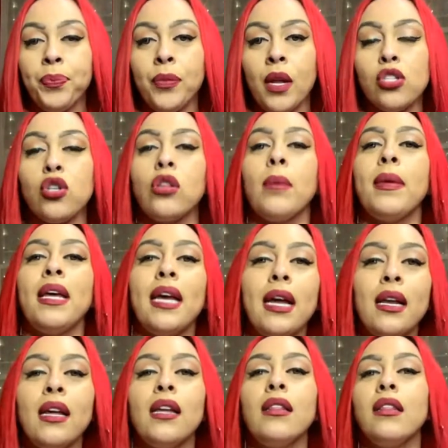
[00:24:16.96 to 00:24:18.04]
So in the
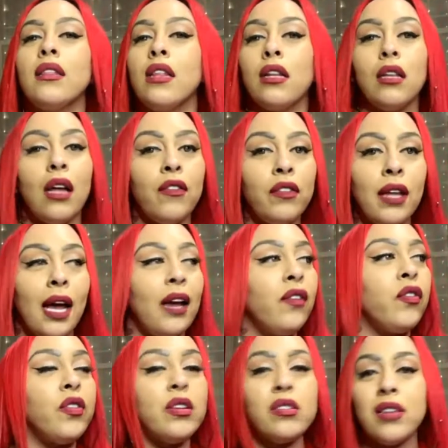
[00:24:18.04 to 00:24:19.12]
beginning, the love
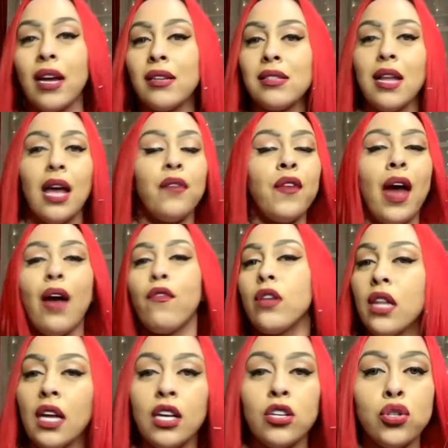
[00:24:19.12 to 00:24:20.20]
life, the sex life,
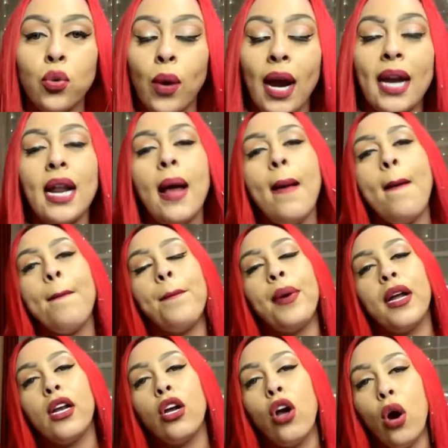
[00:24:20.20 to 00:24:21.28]
everything is great,
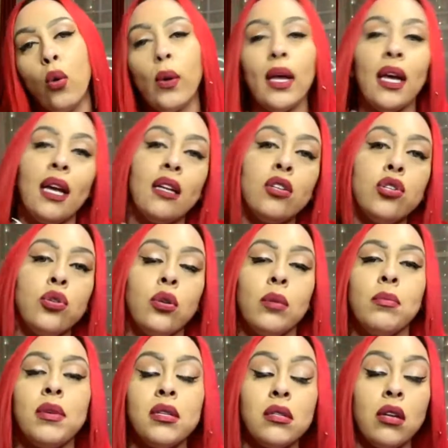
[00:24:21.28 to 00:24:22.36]
but going into the
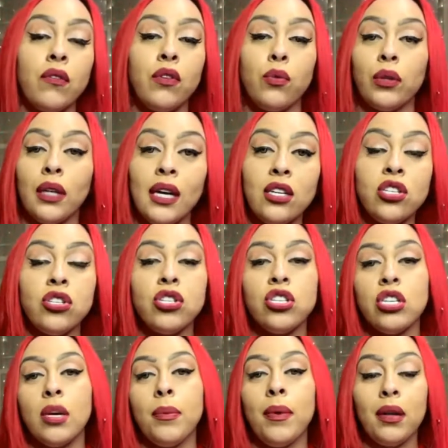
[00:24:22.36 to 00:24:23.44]
midst of the
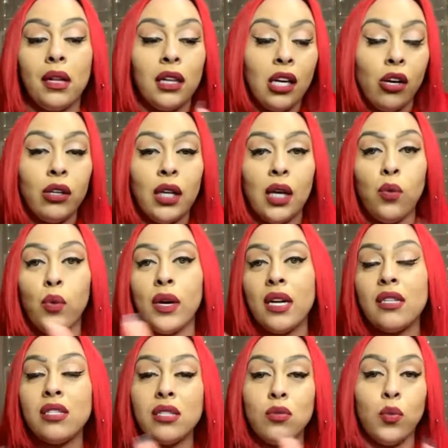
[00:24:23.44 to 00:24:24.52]
relationship, clearly when
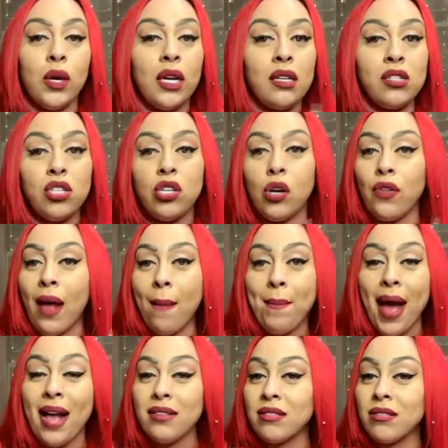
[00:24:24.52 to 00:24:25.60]
it's that
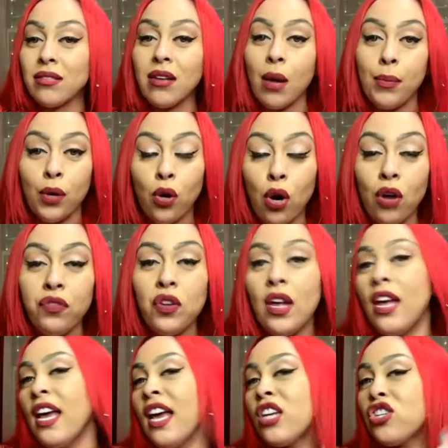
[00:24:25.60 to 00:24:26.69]
mask is coming off
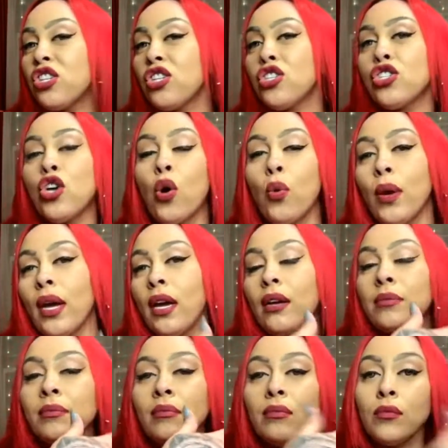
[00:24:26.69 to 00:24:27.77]
and she's showing
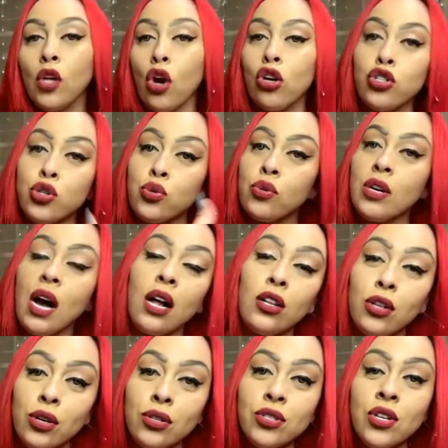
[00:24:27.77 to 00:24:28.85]
her true
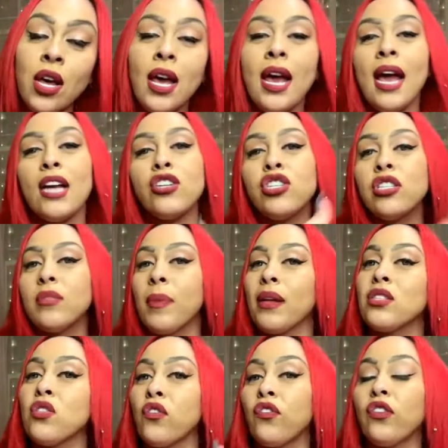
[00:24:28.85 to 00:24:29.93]
colors and she's about
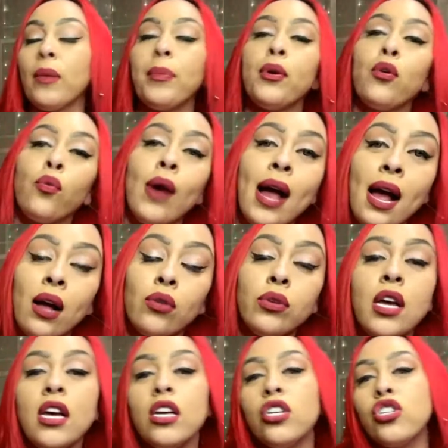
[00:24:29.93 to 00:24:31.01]
to flip it around,
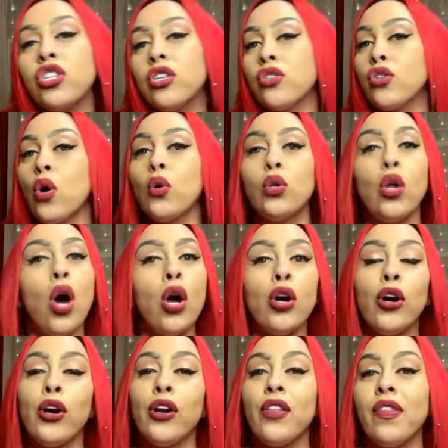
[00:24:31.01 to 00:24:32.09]
she's no
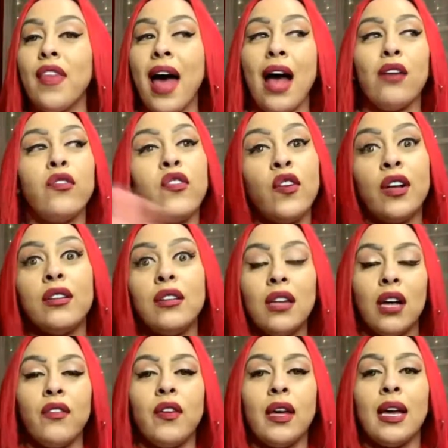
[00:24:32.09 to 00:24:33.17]
longer that
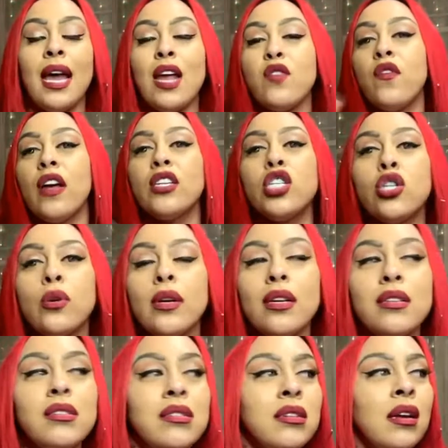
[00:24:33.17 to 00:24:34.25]
fun-loving,
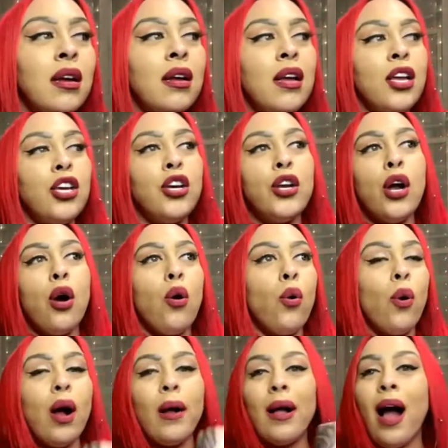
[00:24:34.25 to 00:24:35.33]
adventurous,
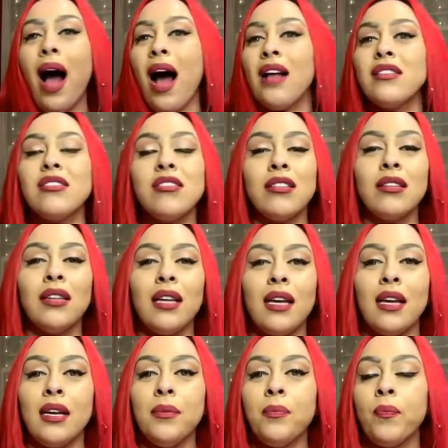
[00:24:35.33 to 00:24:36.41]

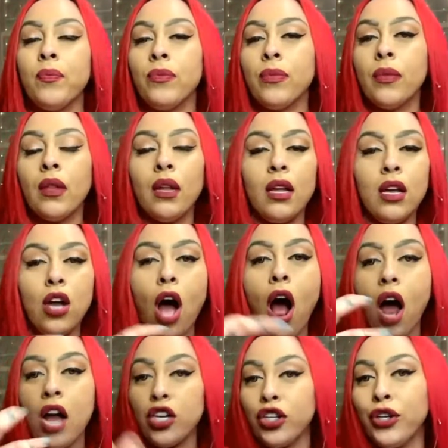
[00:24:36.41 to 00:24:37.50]
constantly
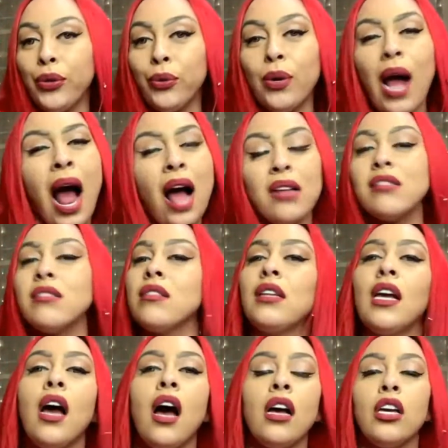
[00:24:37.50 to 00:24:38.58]
on you, constantly
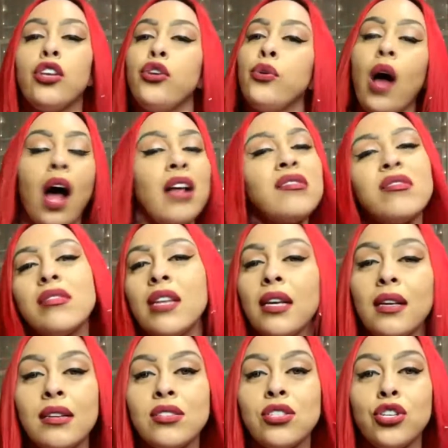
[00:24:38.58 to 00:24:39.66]
hugging you, constantly
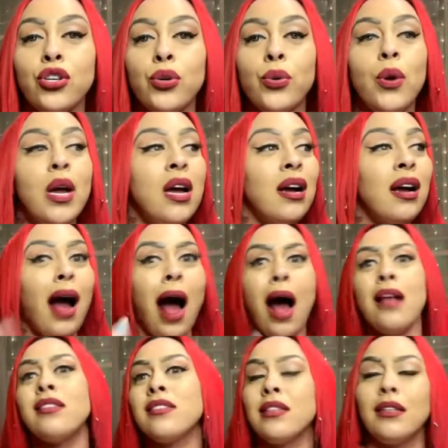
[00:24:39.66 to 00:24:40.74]
kissing you,
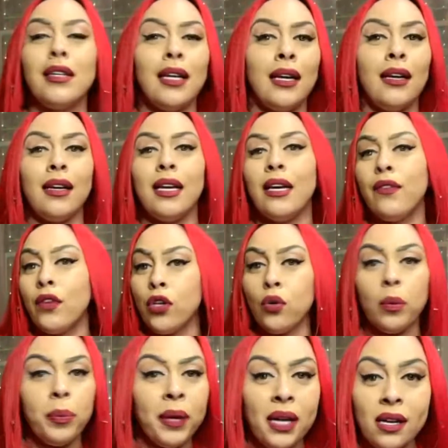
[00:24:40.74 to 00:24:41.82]
constantly giving you a
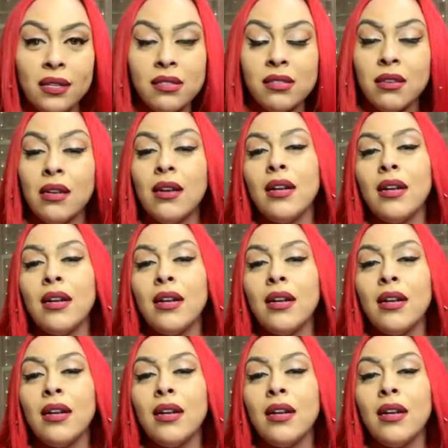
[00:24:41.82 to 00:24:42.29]
piece.